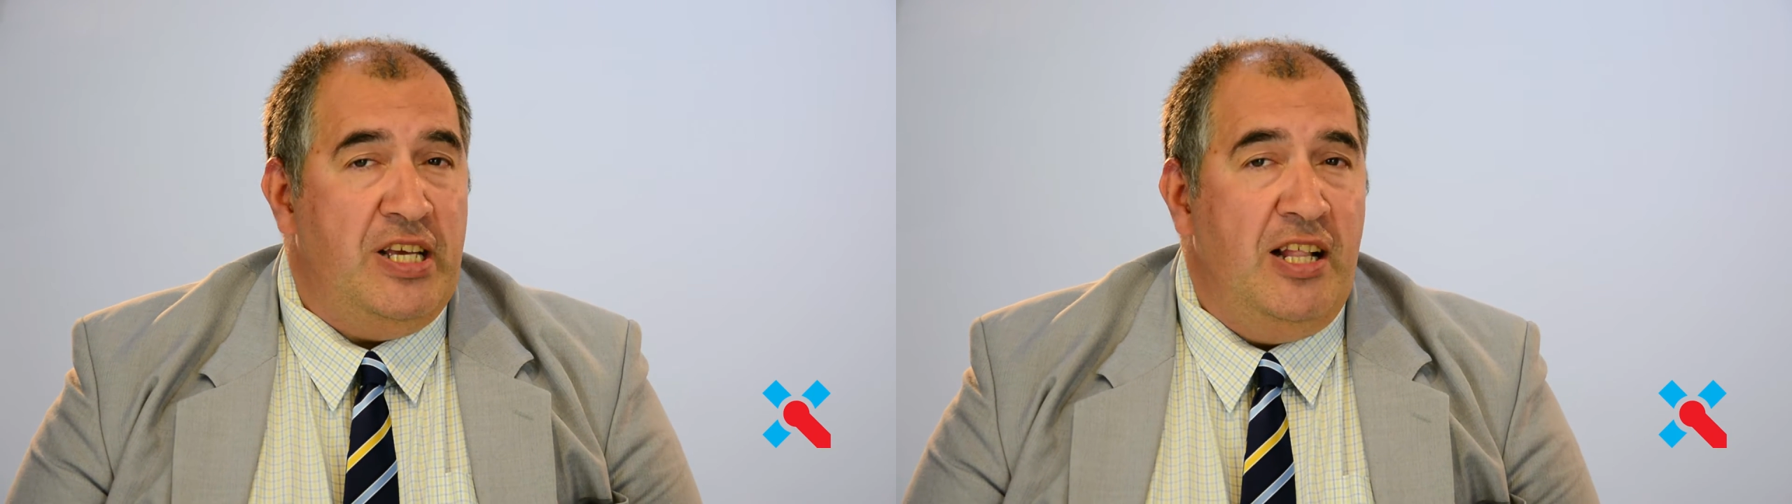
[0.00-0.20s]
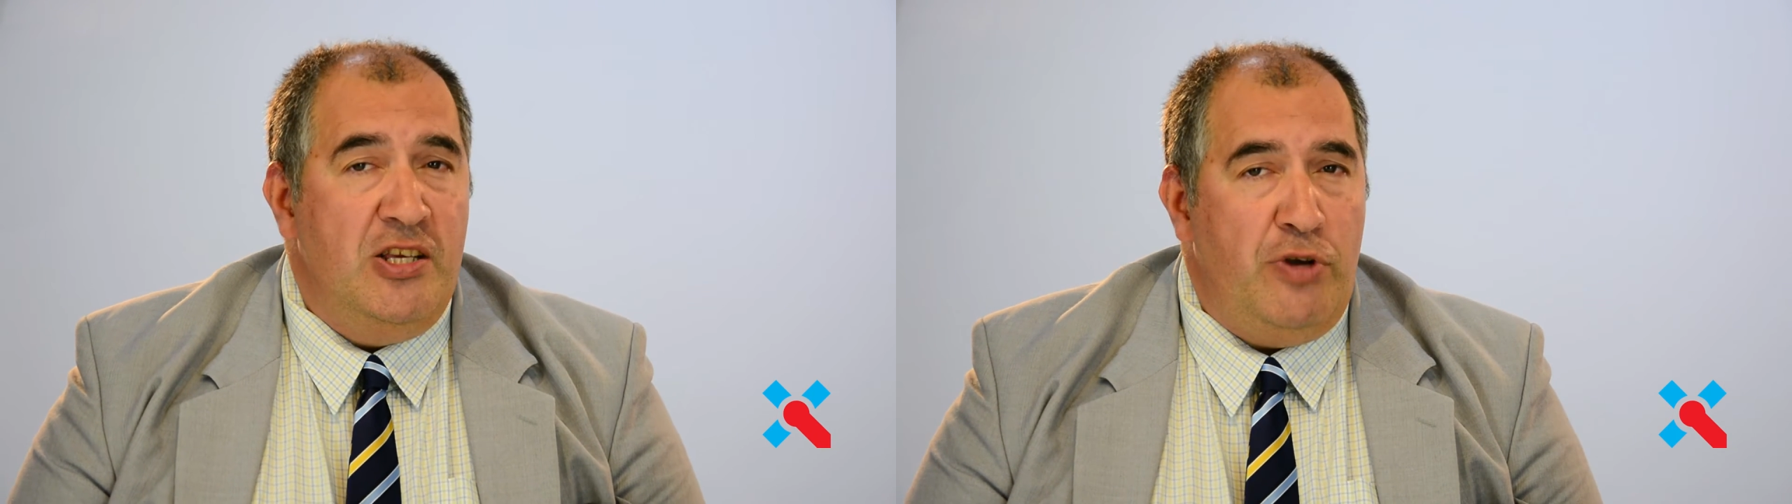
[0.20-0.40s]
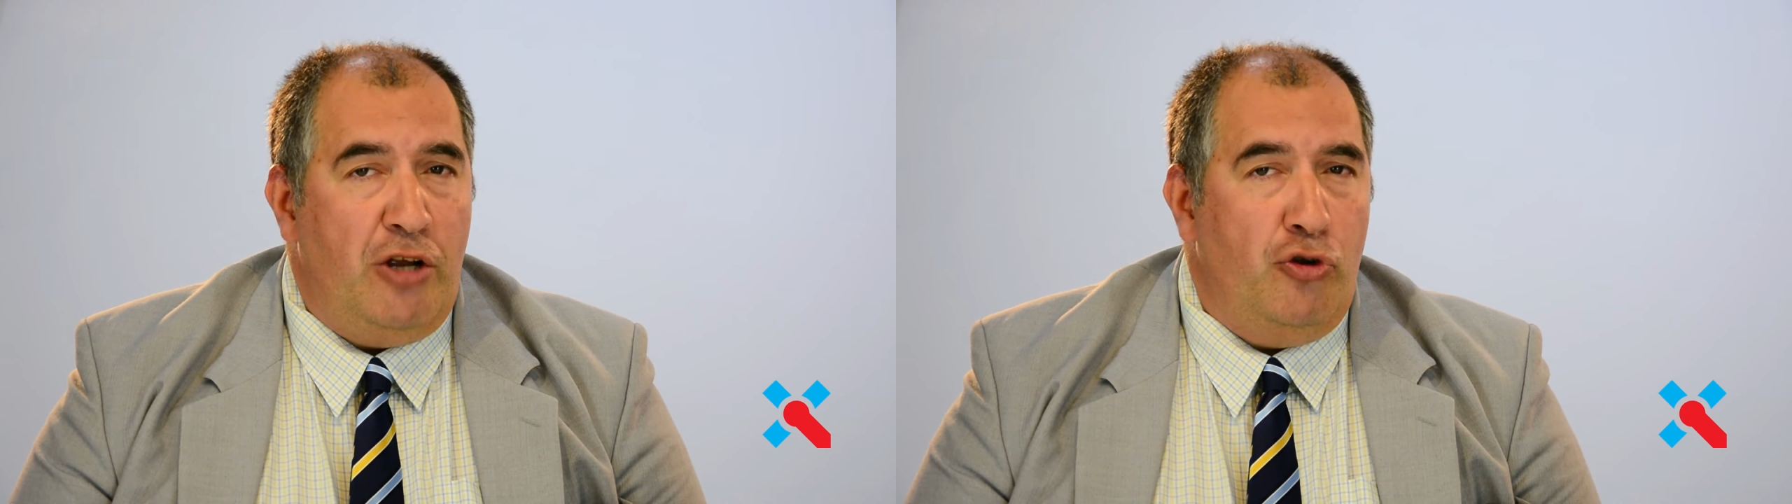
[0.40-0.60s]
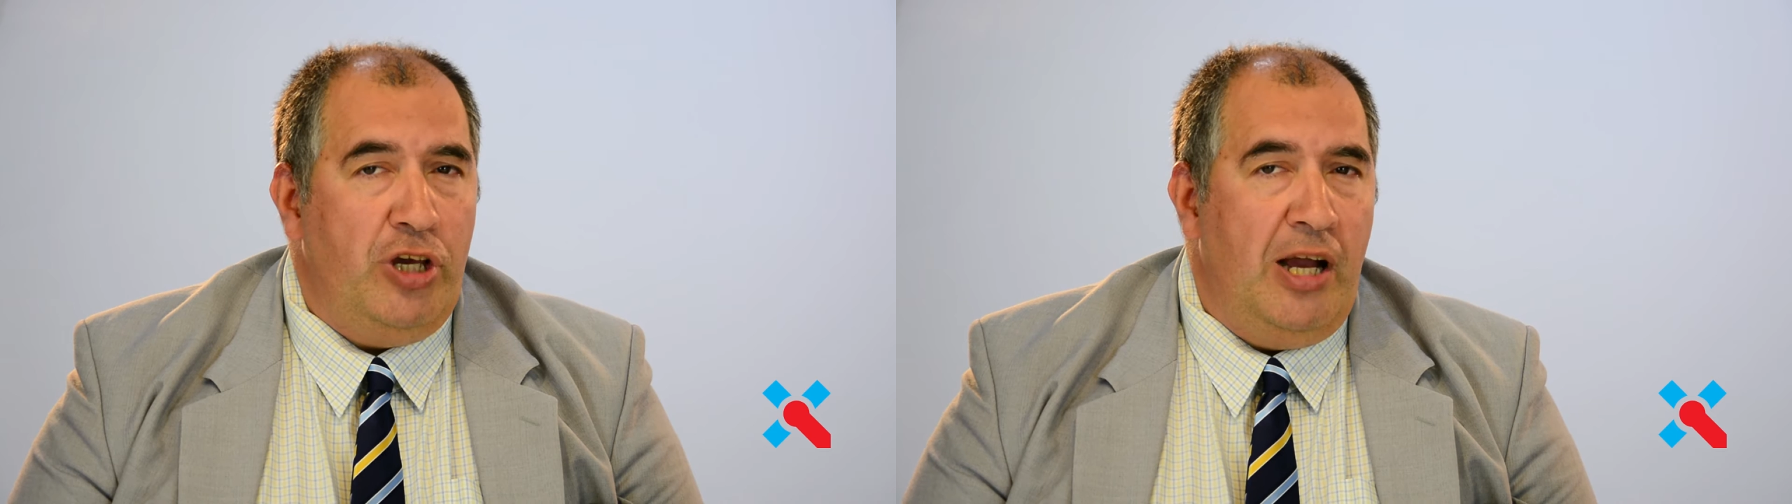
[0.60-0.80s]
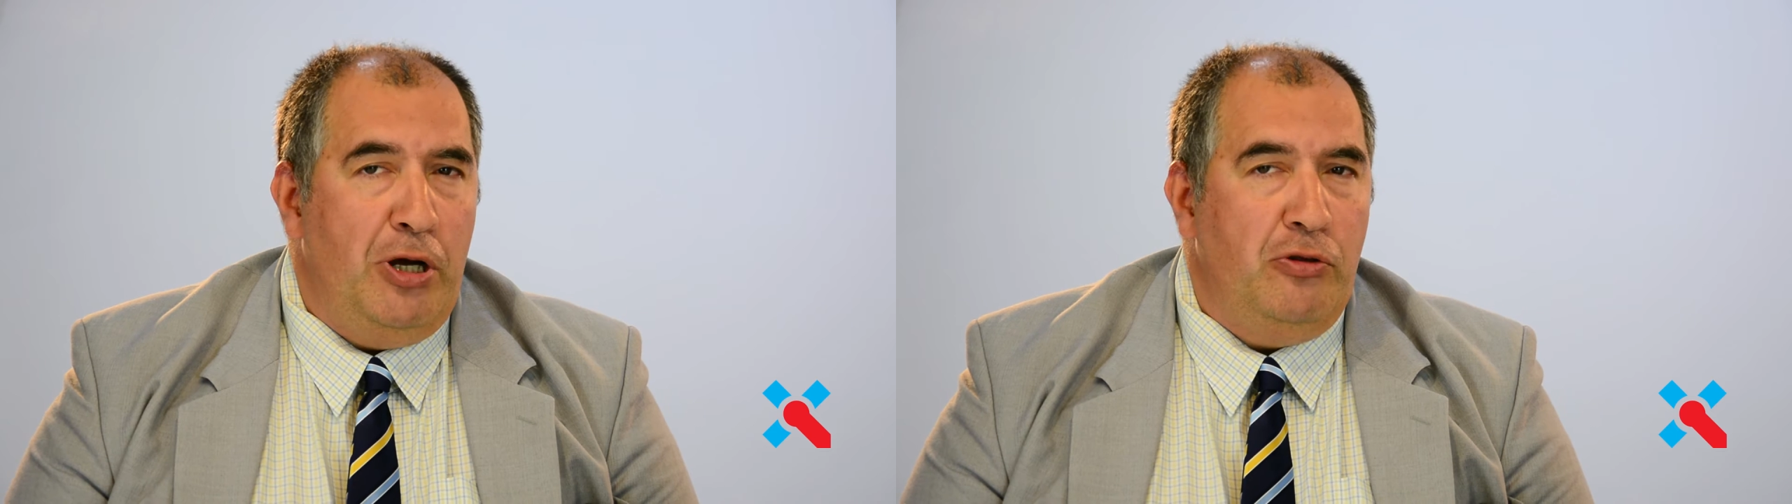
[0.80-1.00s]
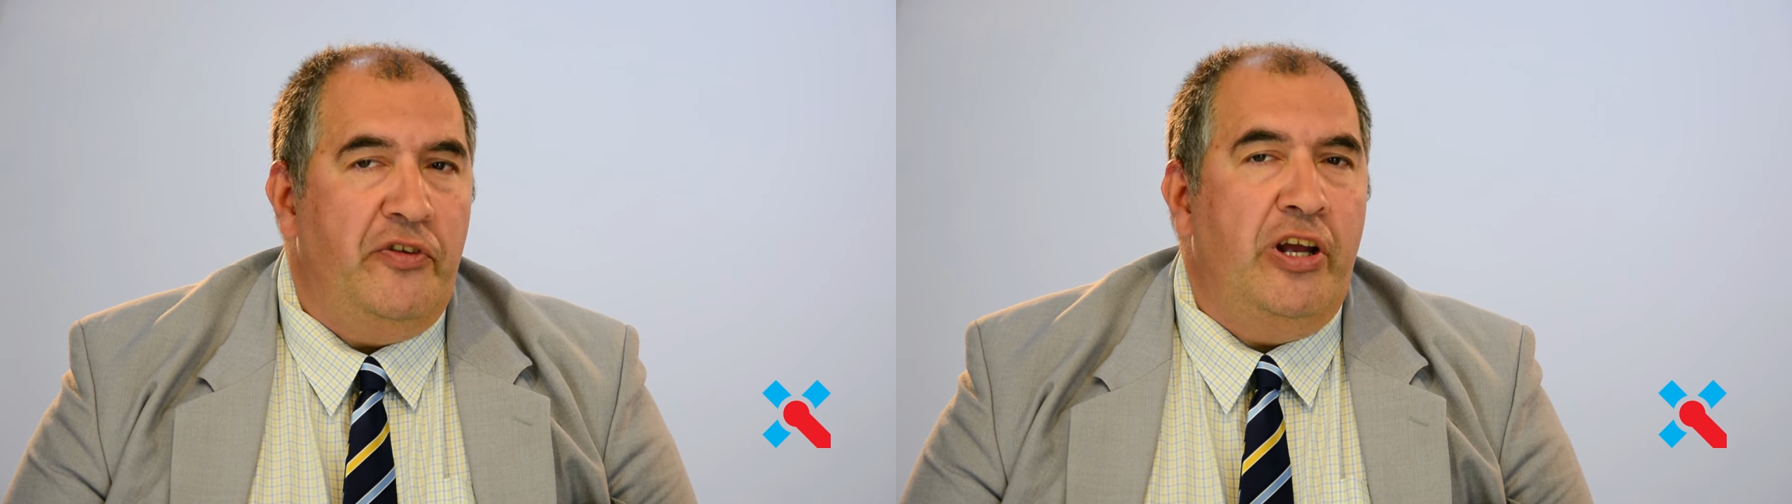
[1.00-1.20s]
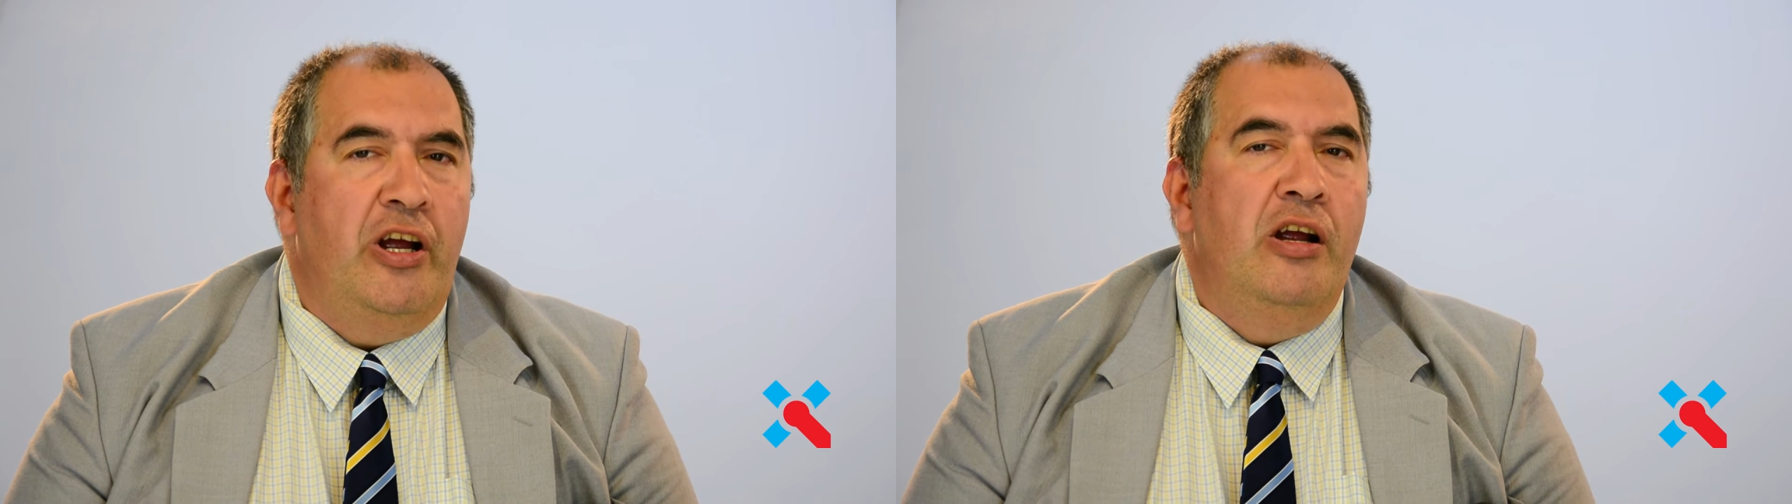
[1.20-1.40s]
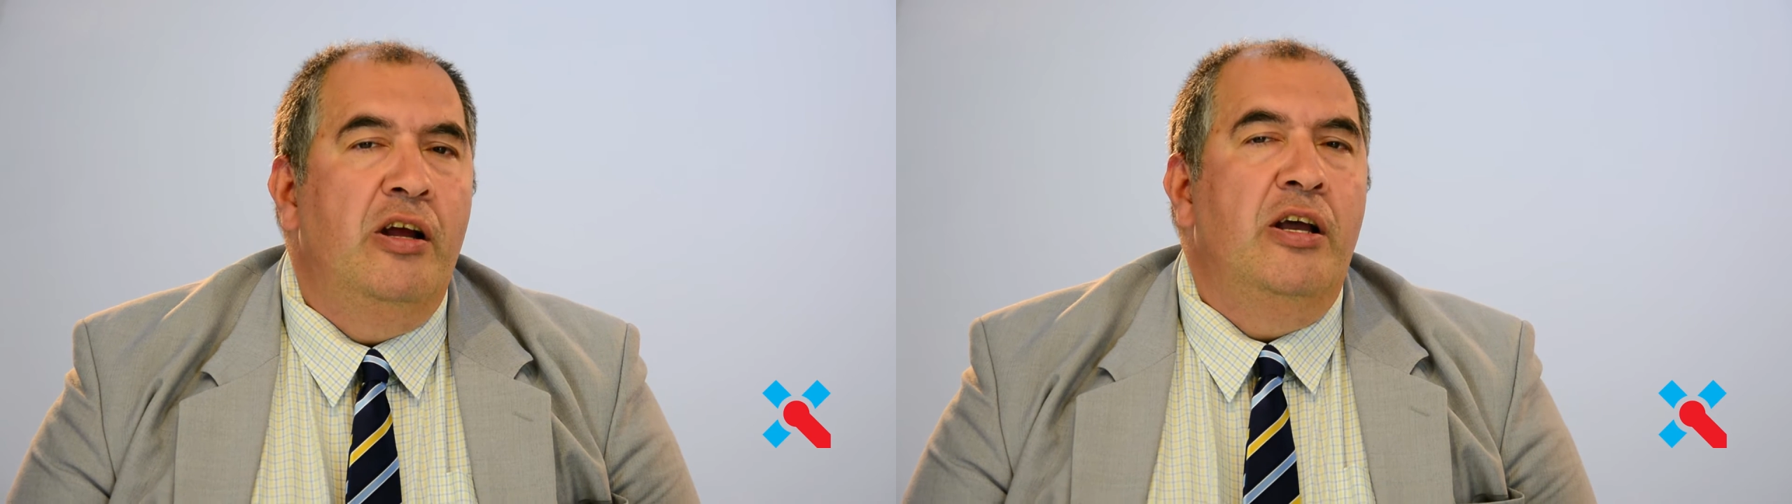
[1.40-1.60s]
cells we are talking about over
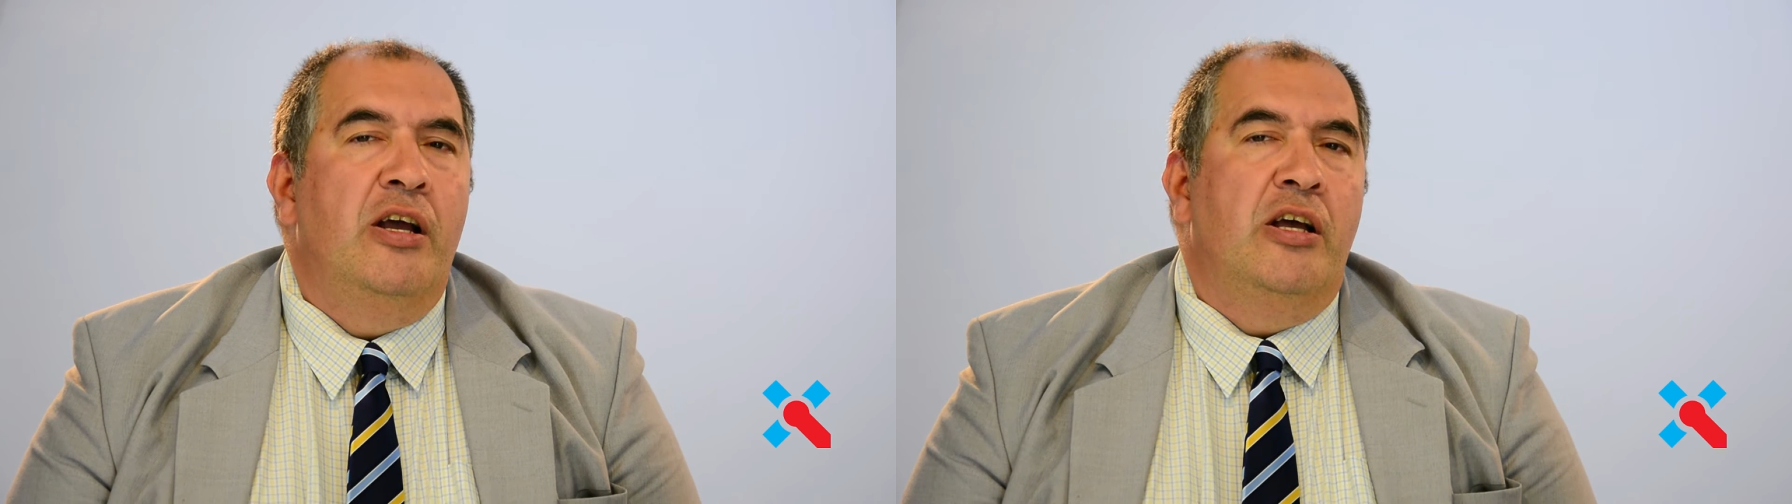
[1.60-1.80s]
here.